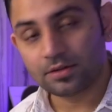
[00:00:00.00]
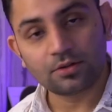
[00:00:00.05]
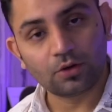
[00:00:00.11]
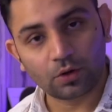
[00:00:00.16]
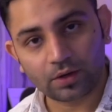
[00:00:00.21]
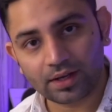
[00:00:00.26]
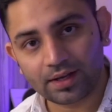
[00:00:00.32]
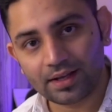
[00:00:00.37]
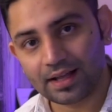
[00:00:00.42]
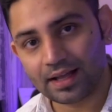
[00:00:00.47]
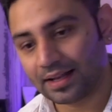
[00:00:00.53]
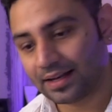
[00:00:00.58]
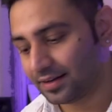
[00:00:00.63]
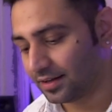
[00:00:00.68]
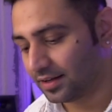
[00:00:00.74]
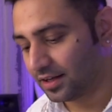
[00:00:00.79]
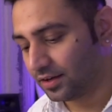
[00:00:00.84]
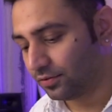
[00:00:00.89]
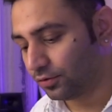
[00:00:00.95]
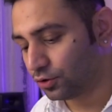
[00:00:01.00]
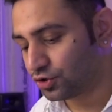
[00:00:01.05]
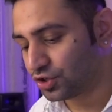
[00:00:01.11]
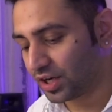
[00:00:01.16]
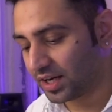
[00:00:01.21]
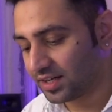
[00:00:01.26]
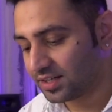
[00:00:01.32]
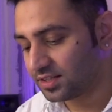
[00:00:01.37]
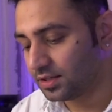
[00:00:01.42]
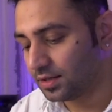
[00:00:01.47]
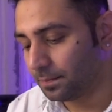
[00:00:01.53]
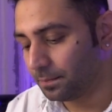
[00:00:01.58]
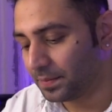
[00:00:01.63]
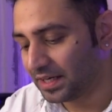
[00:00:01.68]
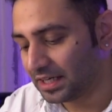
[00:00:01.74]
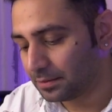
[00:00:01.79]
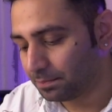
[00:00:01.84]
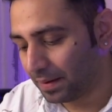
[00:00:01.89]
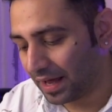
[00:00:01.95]
Okay, and if you change the
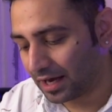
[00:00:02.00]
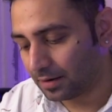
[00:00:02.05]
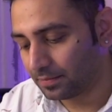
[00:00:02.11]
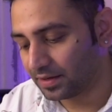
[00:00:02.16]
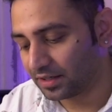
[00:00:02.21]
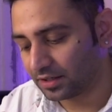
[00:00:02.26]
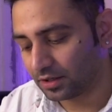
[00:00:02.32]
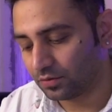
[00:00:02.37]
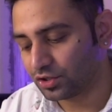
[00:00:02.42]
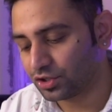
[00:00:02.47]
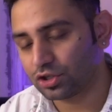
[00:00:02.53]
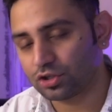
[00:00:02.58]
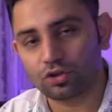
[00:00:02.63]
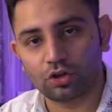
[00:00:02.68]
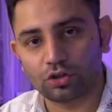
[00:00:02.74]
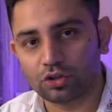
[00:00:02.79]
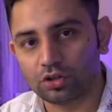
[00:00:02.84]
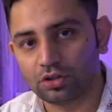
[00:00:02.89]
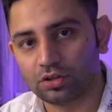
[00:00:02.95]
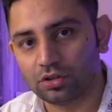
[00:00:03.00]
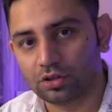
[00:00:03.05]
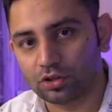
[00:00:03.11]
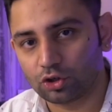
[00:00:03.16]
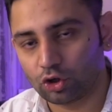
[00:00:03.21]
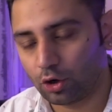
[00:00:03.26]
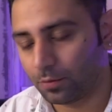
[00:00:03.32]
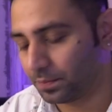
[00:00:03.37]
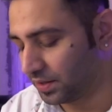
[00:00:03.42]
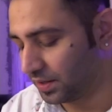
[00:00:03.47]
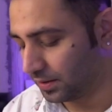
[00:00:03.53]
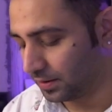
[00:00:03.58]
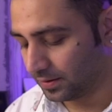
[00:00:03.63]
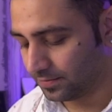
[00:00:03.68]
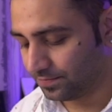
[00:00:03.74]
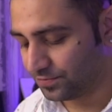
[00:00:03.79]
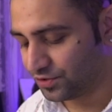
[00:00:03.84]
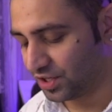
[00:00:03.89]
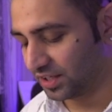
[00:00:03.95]
beat parameter, which is on the top
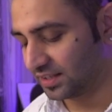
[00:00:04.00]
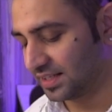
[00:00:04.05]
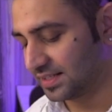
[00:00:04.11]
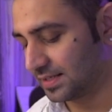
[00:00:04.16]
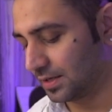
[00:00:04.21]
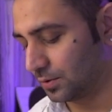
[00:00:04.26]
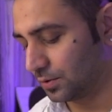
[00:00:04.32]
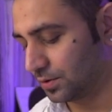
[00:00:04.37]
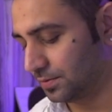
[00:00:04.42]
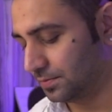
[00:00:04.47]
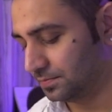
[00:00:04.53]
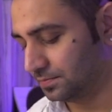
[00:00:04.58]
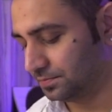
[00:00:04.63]
here, check this out.